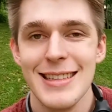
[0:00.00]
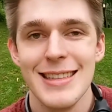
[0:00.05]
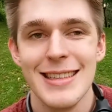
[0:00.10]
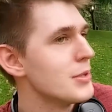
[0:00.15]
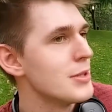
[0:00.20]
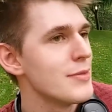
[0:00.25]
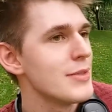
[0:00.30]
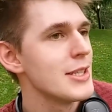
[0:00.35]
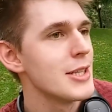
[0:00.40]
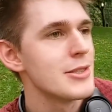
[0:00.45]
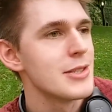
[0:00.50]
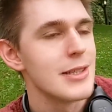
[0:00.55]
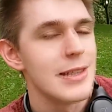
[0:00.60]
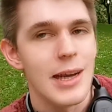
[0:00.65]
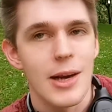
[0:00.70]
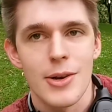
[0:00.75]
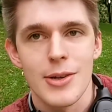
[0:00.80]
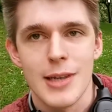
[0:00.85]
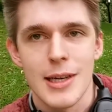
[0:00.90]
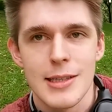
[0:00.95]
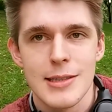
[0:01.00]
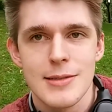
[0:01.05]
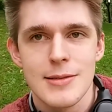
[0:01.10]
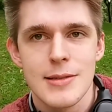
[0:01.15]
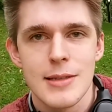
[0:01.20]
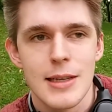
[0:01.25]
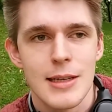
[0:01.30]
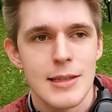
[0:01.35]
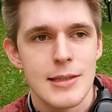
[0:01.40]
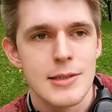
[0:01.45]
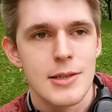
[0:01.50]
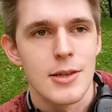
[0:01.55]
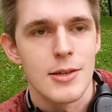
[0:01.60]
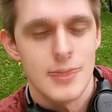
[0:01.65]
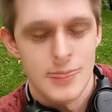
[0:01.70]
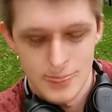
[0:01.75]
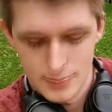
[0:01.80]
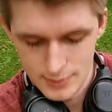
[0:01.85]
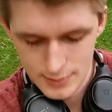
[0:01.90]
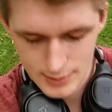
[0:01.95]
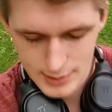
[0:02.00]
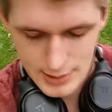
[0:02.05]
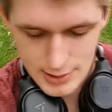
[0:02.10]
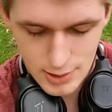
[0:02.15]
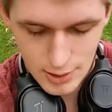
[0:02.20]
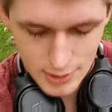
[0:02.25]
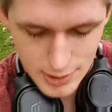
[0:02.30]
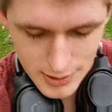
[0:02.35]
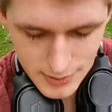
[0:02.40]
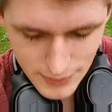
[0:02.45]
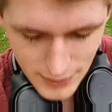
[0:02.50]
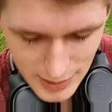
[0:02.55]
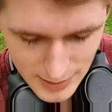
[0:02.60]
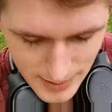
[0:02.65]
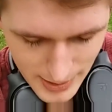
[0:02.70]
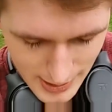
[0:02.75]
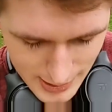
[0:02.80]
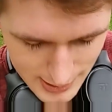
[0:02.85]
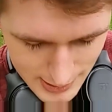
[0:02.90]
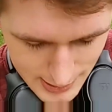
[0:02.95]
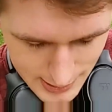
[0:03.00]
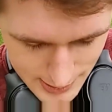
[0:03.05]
But the video turned out okay, and it's got good feedback.